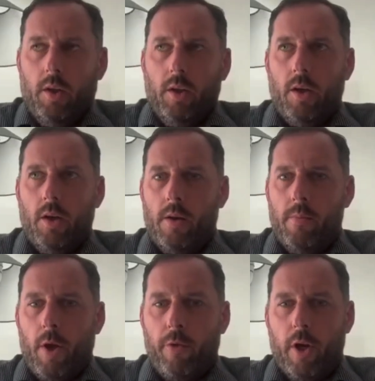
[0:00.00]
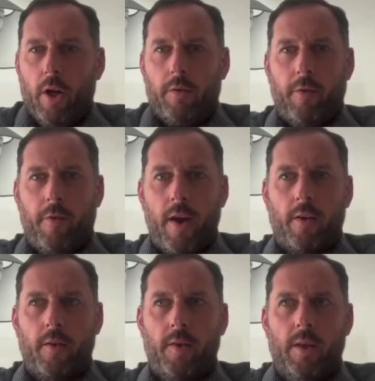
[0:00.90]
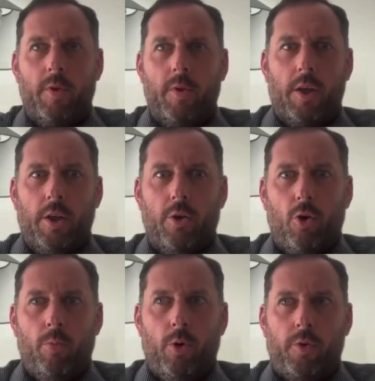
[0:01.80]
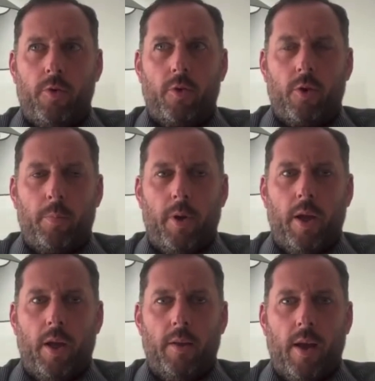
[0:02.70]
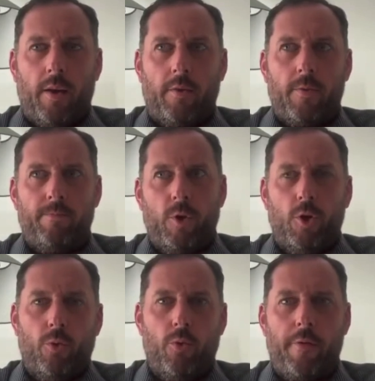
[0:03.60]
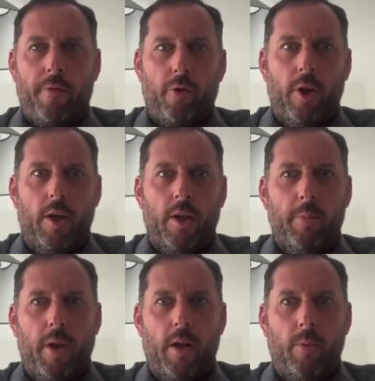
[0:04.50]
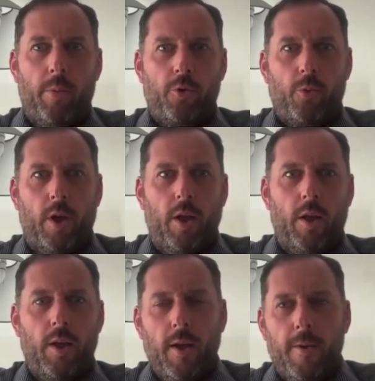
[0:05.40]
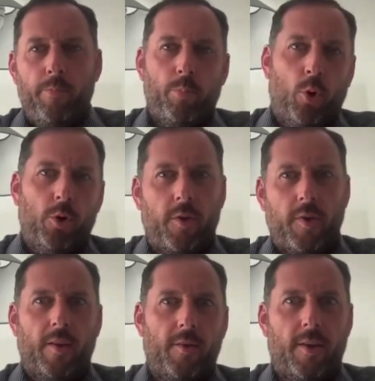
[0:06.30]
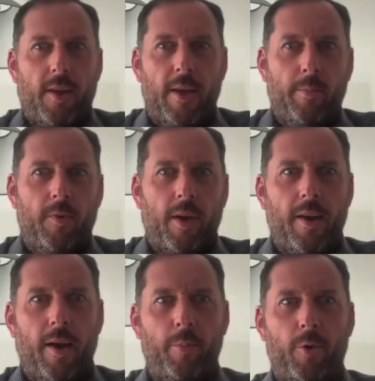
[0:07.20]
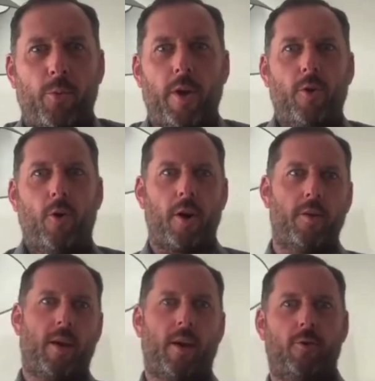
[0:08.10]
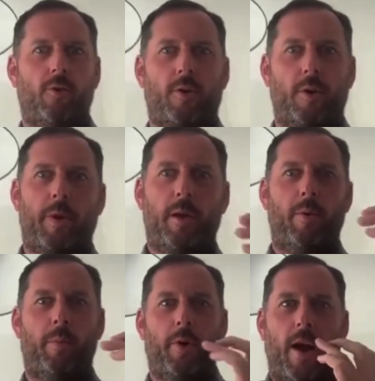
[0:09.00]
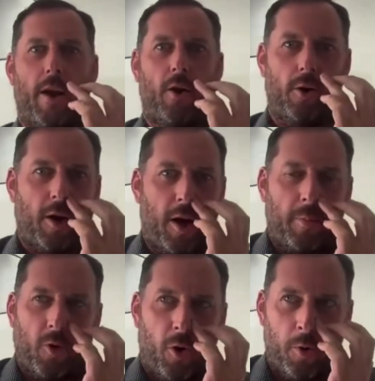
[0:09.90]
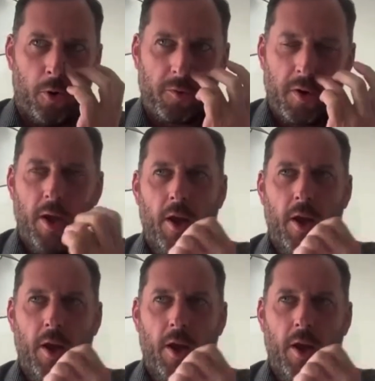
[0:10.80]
I really love the fact that it seems like you're almost sort of playing that, referee in the middle between both sets of teams and between the organizations and the people, but at all times almost